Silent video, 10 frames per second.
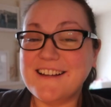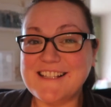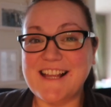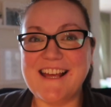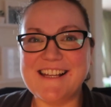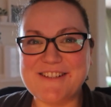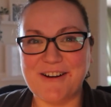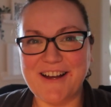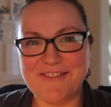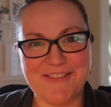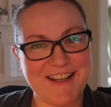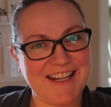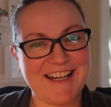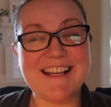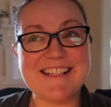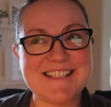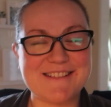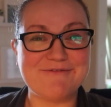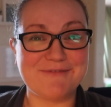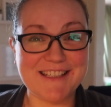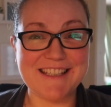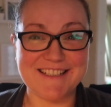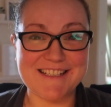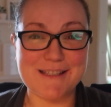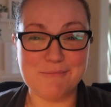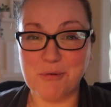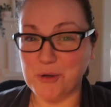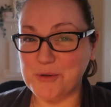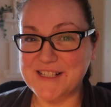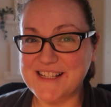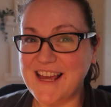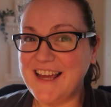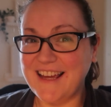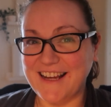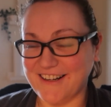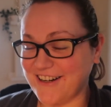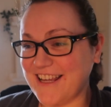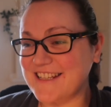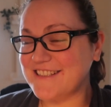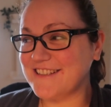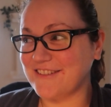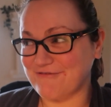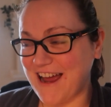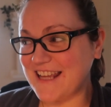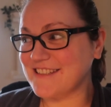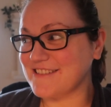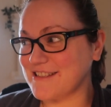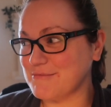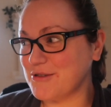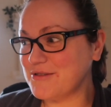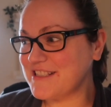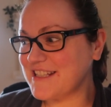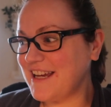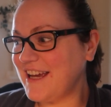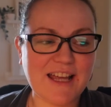it's quite funny, it's really just the booze in our kitchen that rattles the most.